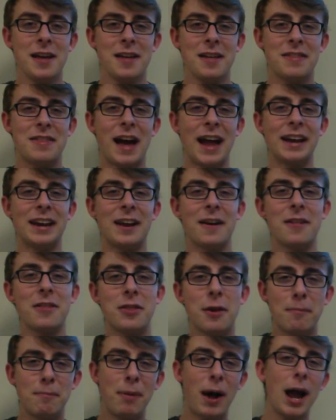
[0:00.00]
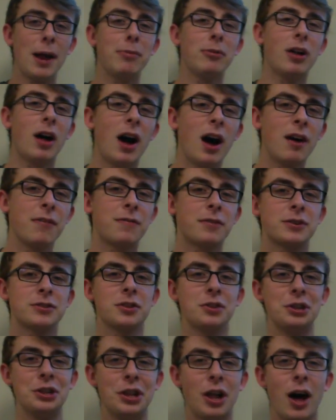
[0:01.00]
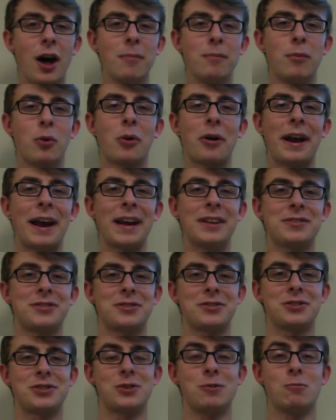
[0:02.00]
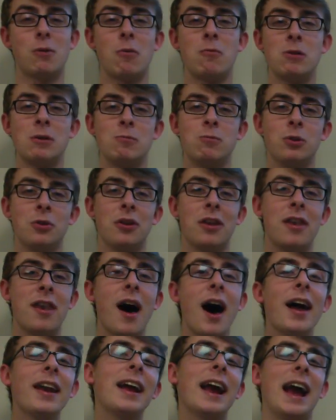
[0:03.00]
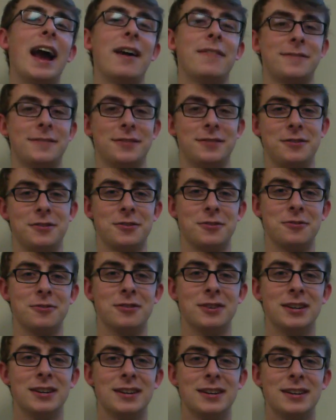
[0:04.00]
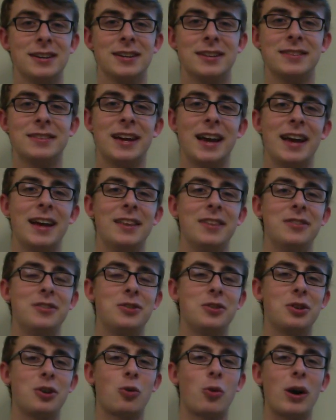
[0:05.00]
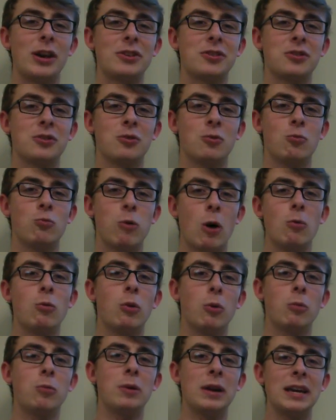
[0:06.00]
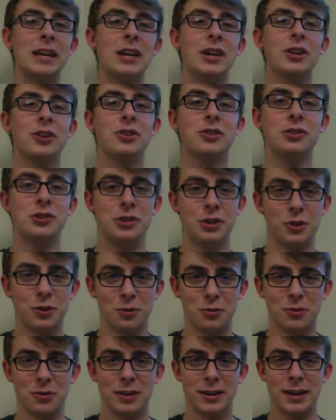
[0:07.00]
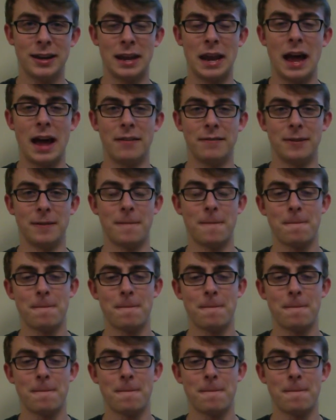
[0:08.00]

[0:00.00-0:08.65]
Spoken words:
that the Bible offers a lot more answers to what we will not have to do than to the question, what will we do in heaven?